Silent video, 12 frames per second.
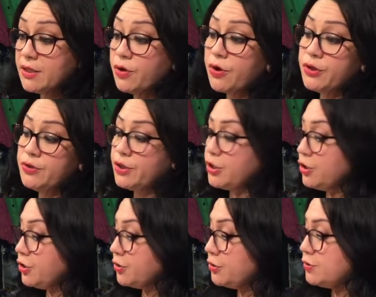or you can
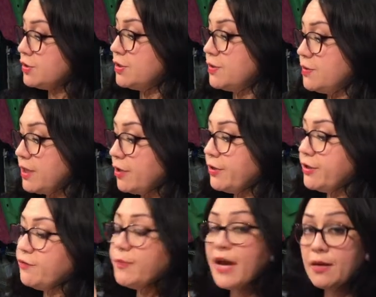use some
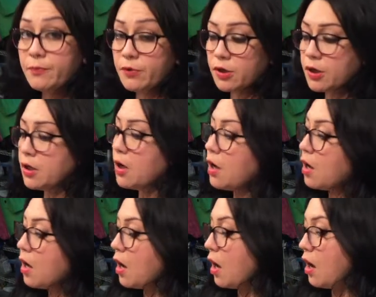decorative paper.
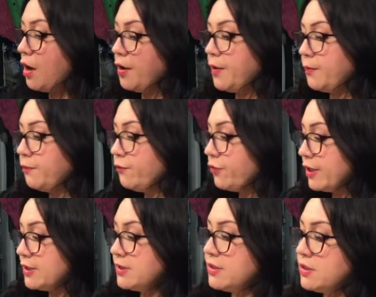For
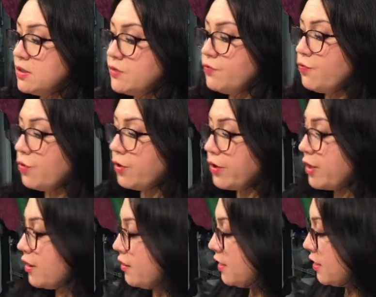instance, for
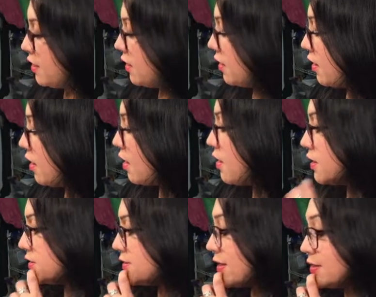the
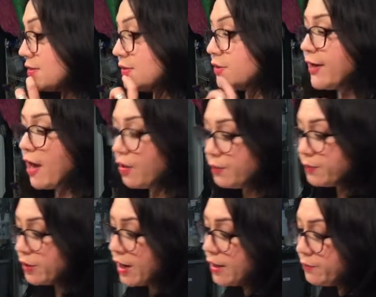Santa's Little
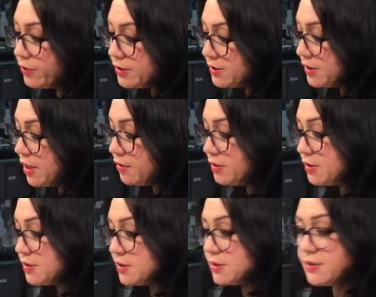Helper, I printed out the
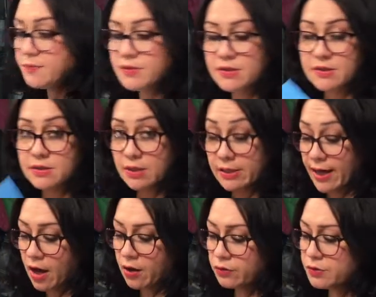Simpsons
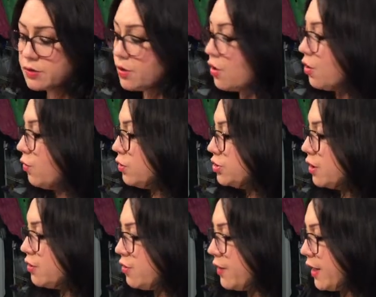clouds, which I'll
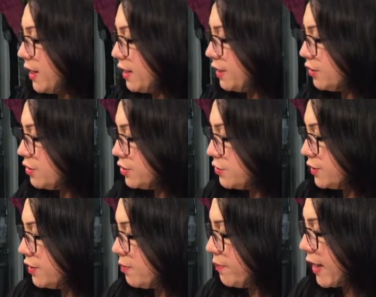go ahead and glue in
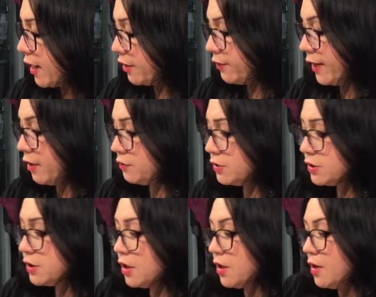the background.
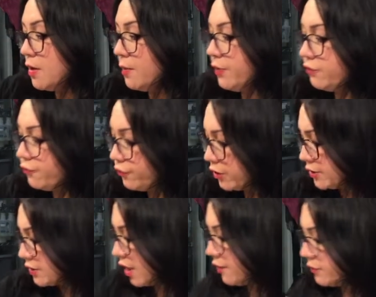But first
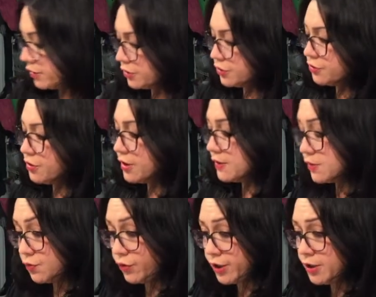I'm gonna do this
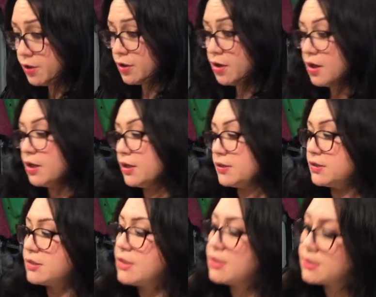one, because
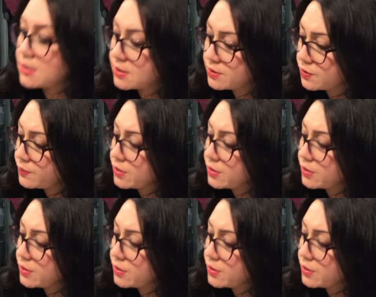it's a little bit